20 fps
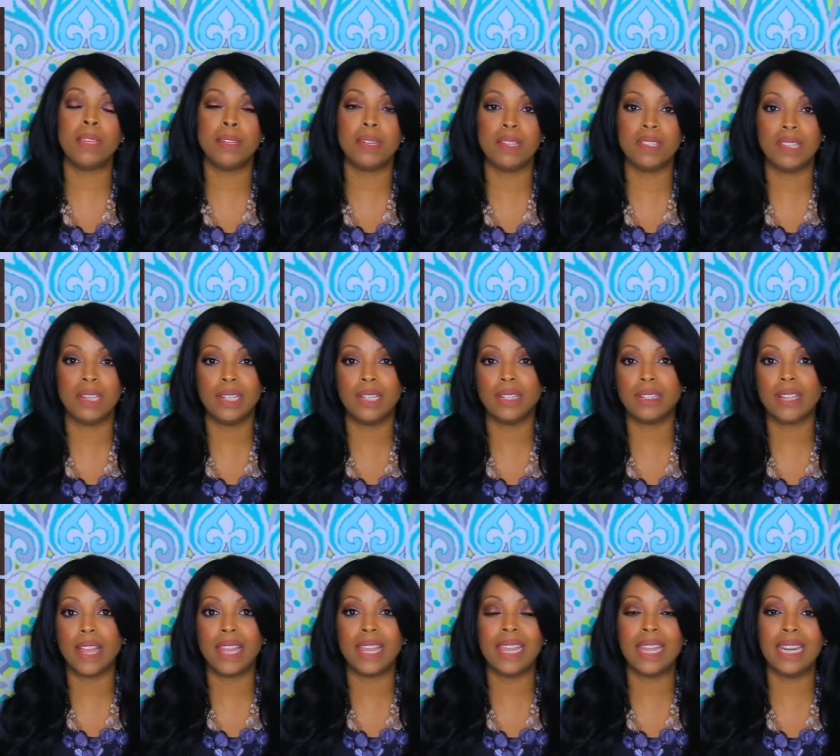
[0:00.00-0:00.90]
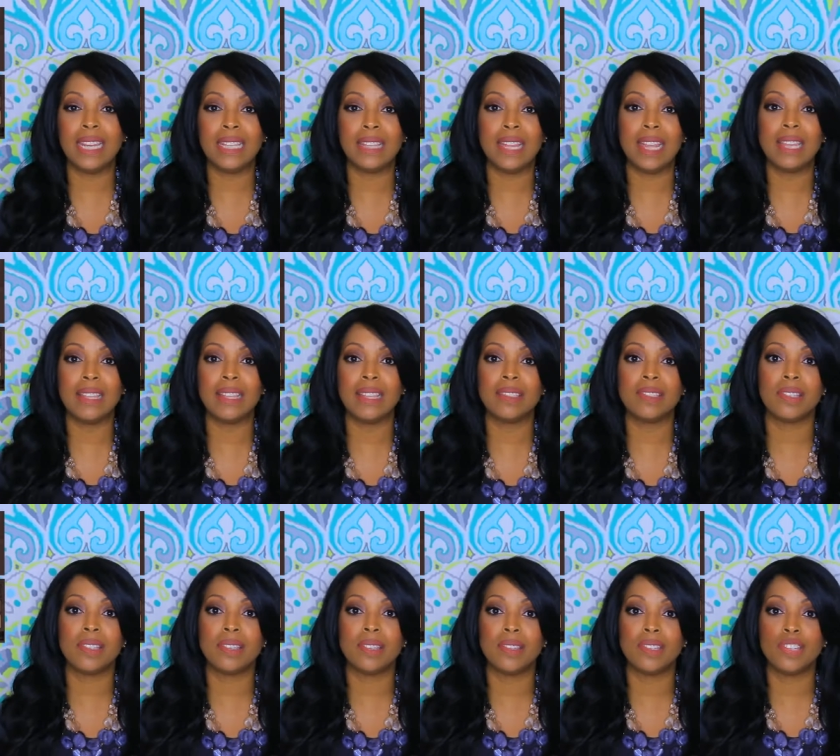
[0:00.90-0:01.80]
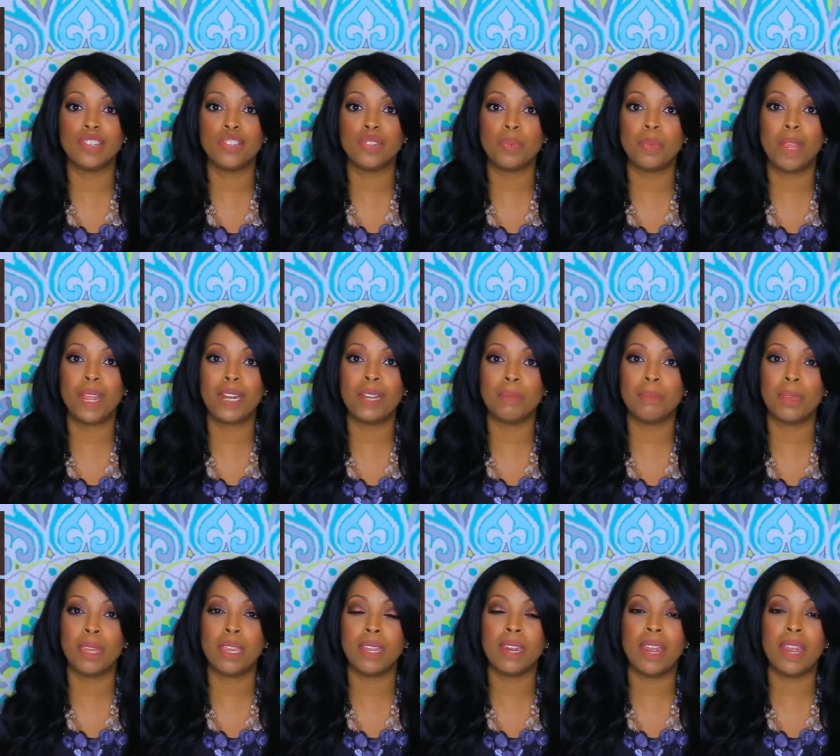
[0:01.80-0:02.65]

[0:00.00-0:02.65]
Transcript: It doesn't look like anything that's accentuating me.